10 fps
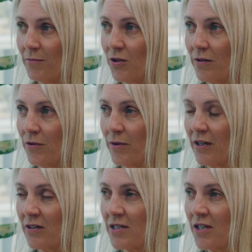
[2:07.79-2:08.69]
you if you
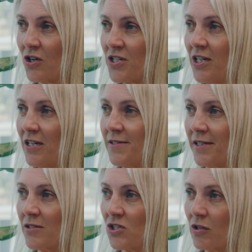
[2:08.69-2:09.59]
can continually
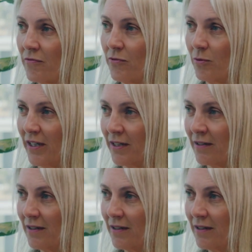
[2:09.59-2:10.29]
seeing a stock falling.